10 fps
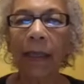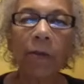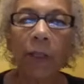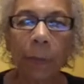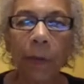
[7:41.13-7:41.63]

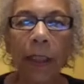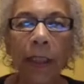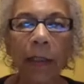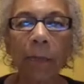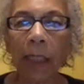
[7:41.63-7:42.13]
I was born
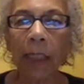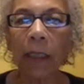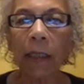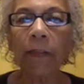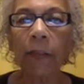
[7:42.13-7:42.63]
in the
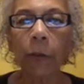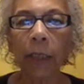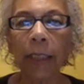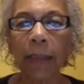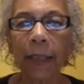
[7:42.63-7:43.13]
middle of the
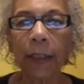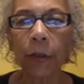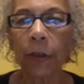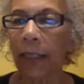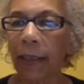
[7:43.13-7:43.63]
20th century,